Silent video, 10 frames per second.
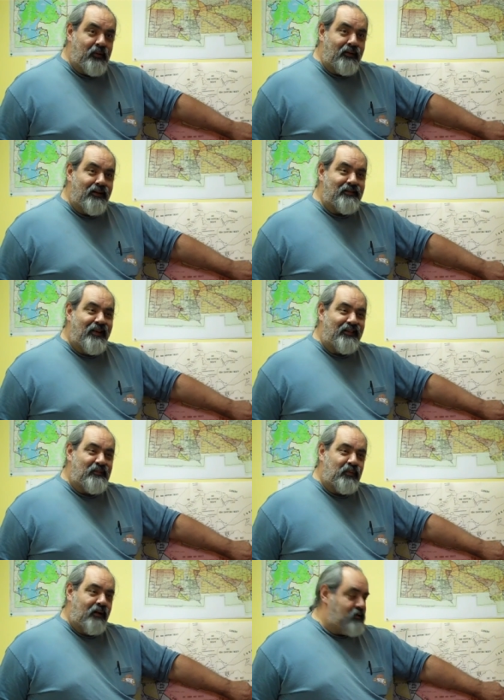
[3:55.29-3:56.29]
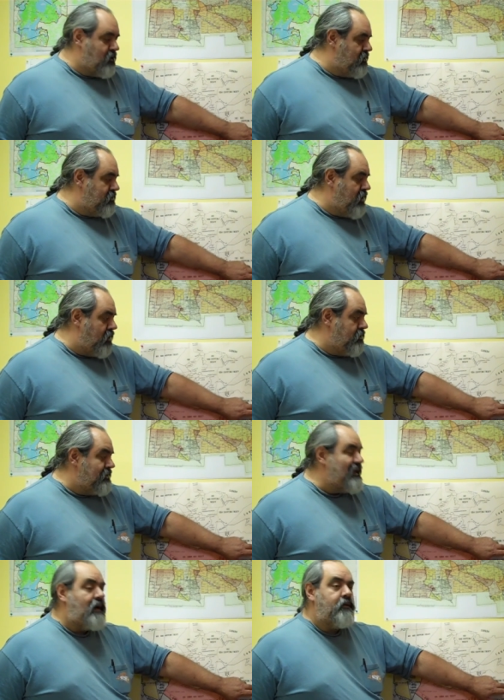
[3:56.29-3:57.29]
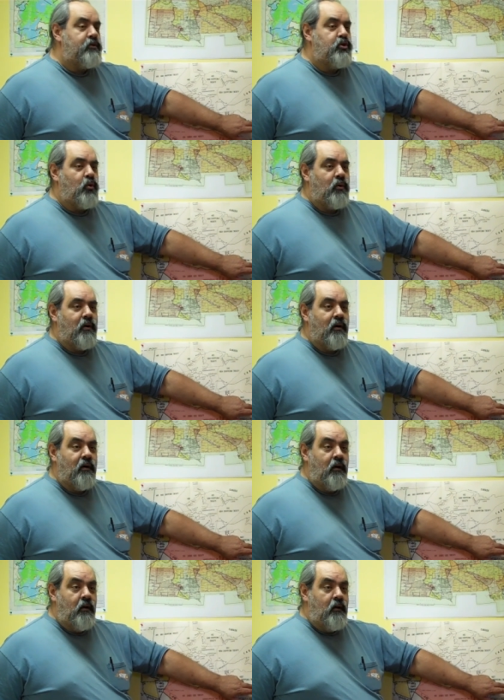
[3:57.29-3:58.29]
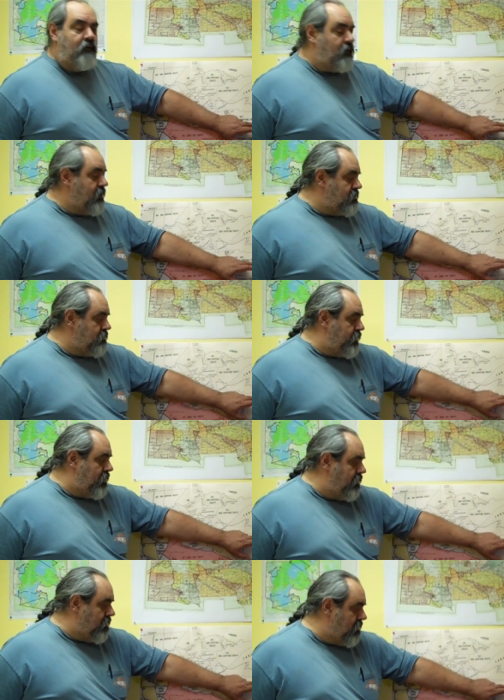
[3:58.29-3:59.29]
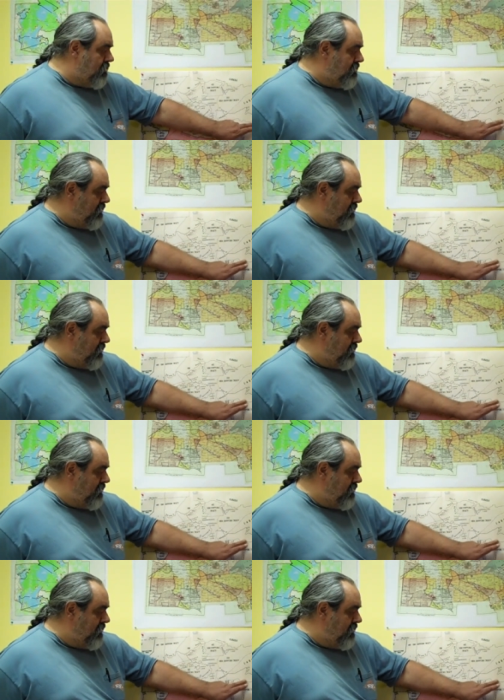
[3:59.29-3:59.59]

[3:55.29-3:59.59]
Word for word: but that's not the place because it's not on the south shore of Lake Superior.